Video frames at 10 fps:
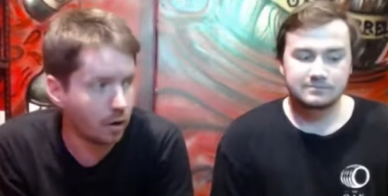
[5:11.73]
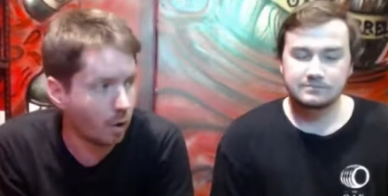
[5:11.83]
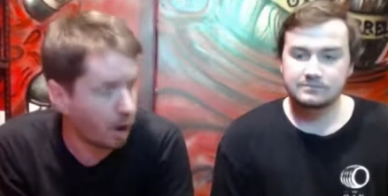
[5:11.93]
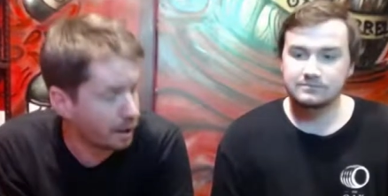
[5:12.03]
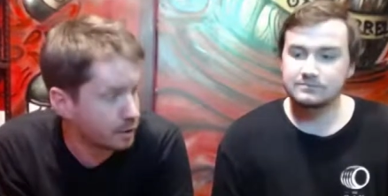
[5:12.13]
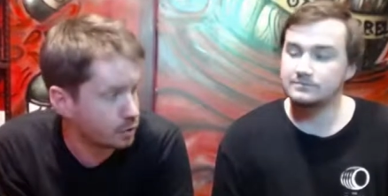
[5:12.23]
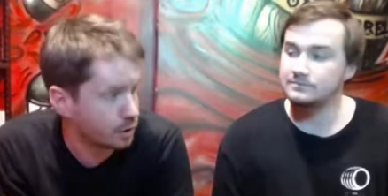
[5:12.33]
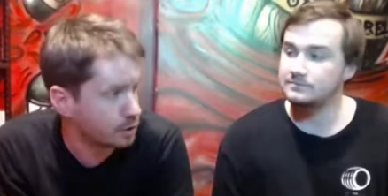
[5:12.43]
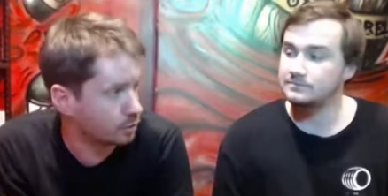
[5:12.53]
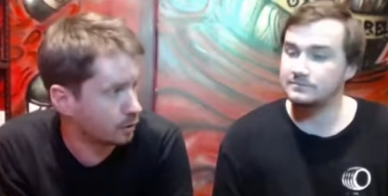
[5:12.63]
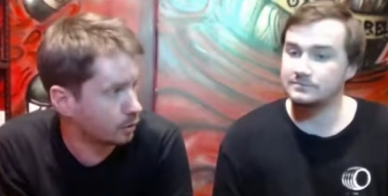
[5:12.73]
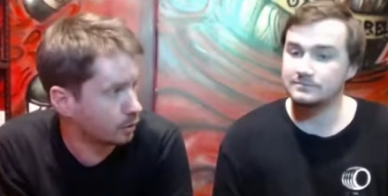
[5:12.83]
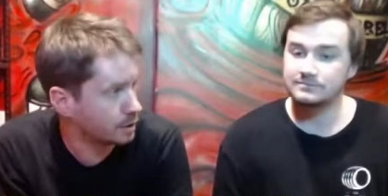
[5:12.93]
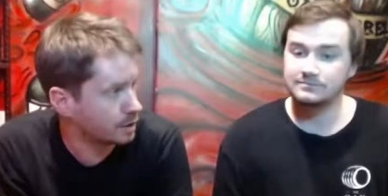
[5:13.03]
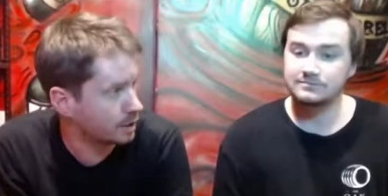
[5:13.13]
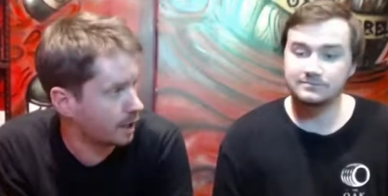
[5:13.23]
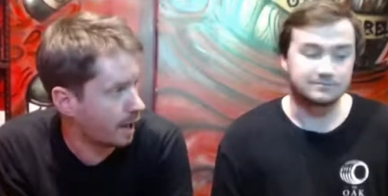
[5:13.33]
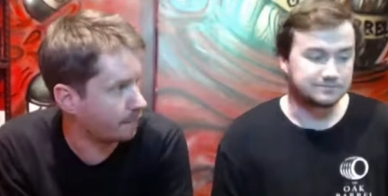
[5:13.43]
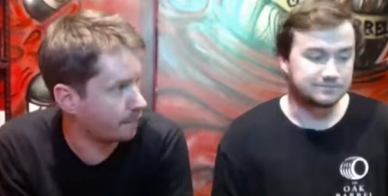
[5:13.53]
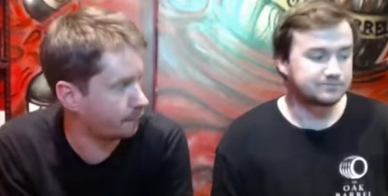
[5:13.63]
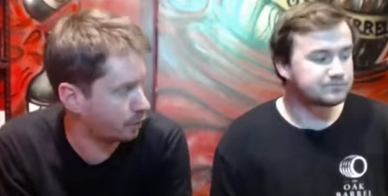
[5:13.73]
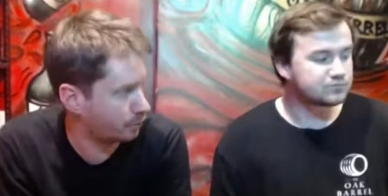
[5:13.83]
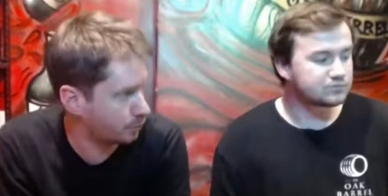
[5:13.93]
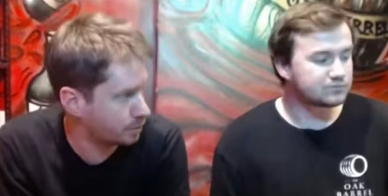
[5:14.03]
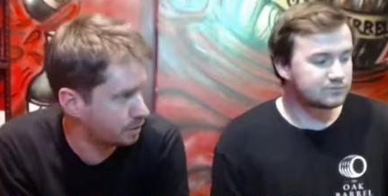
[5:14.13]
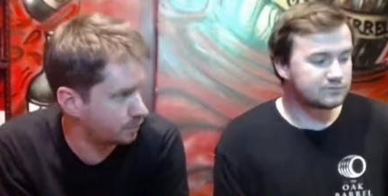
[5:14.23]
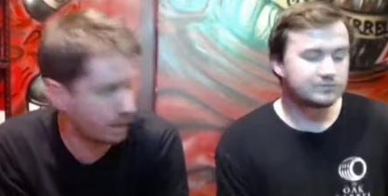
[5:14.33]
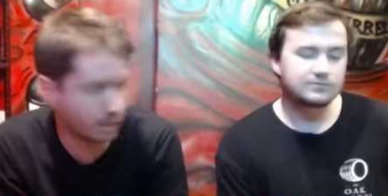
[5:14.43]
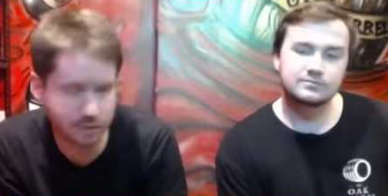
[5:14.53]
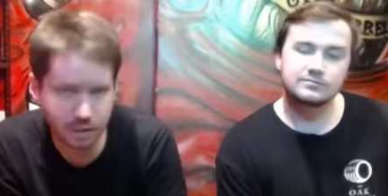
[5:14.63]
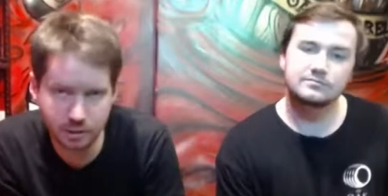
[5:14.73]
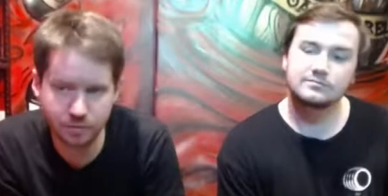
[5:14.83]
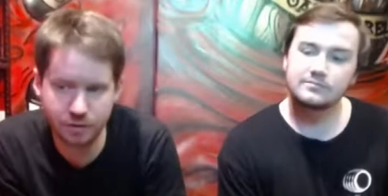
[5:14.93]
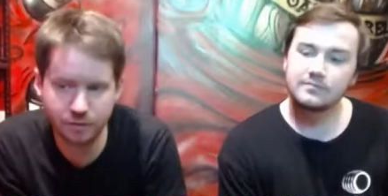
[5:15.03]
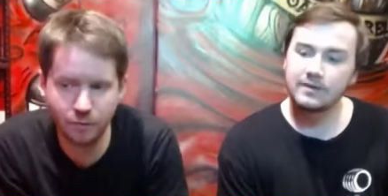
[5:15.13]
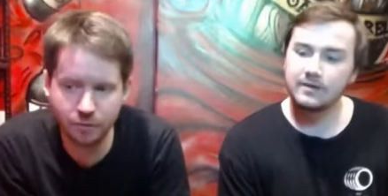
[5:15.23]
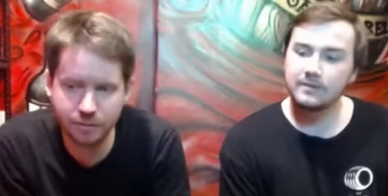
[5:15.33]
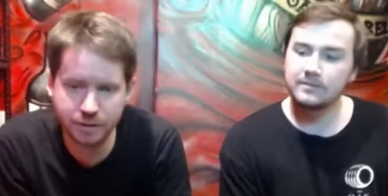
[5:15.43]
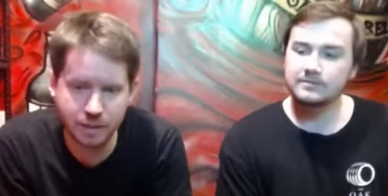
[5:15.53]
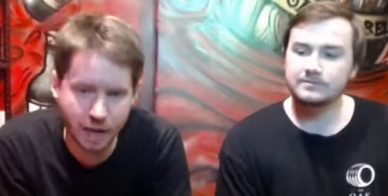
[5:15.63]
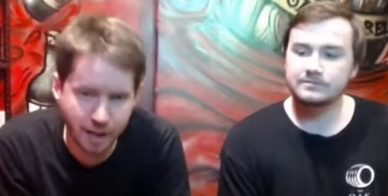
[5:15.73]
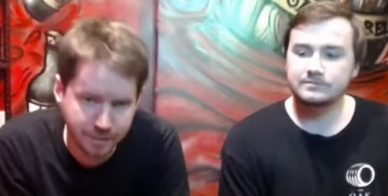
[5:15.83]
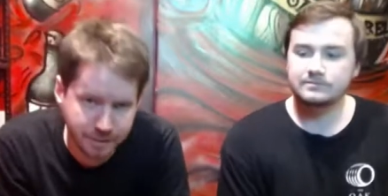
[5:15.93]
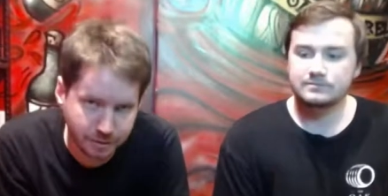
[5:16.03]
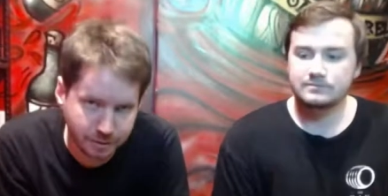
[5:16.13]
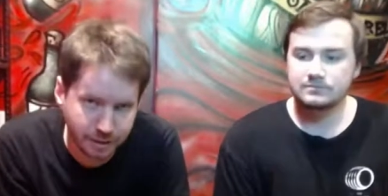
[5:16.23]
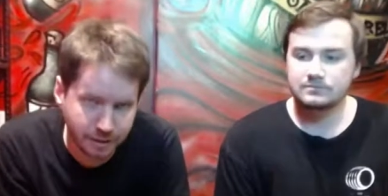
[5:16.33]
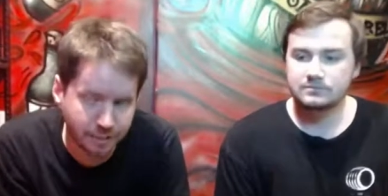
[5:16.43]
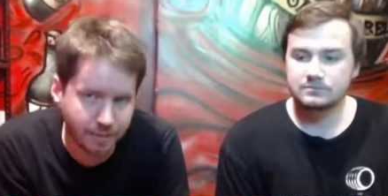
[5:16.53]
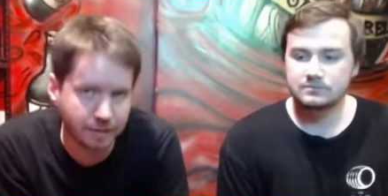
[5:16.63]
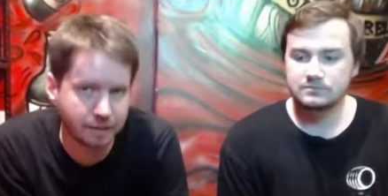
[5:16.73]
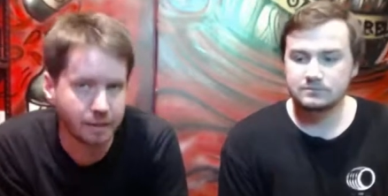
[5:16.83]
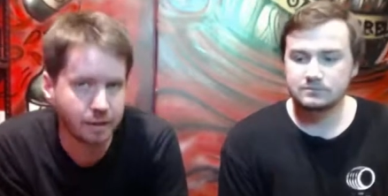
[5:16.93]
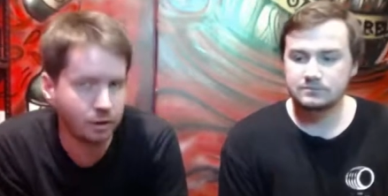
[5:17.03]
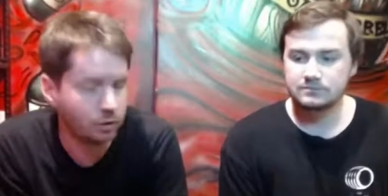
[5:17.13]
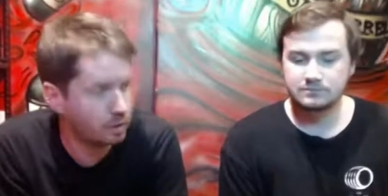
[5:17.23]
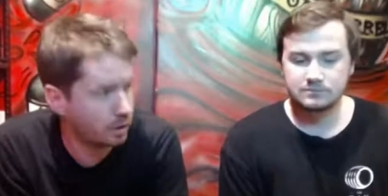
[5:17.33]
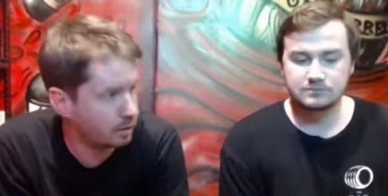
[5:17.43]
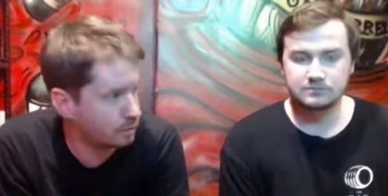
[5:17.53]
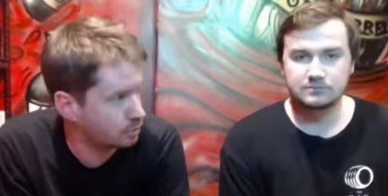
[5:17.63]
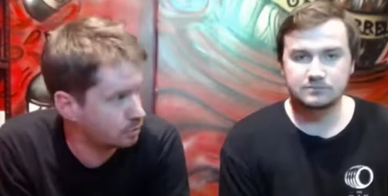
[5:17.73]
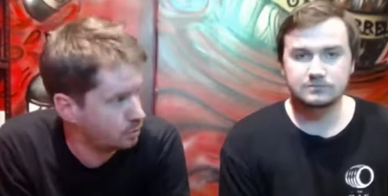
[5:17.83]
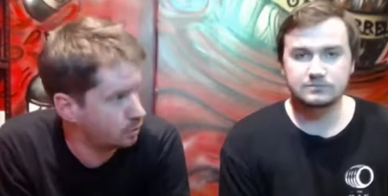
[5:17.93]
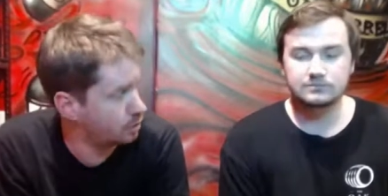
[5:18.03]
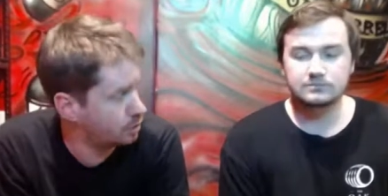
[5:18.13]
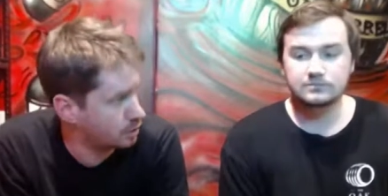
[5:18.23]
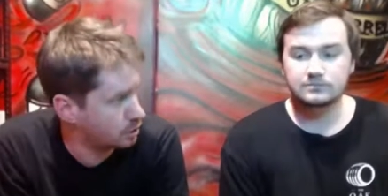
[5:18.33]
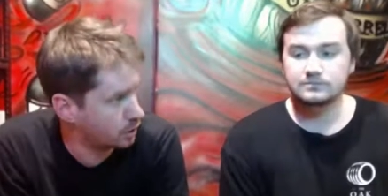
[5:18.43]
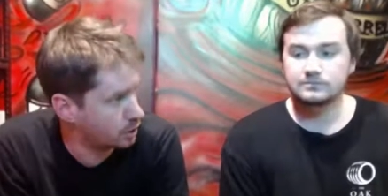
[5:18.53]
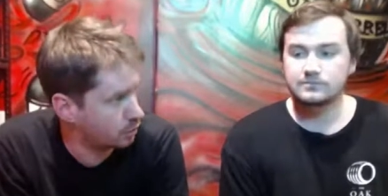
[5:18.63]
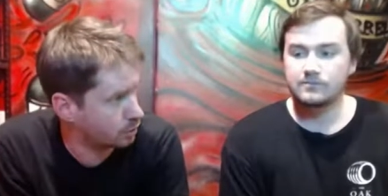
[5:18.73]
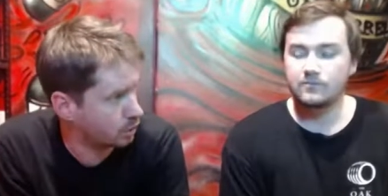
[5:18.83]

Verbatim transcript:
Speaker 1: I don't drink during August hmm. um, for, for Whiskey Fair slash Whiskey Forum this year up until the end of the month. You don't, or you didn't drink during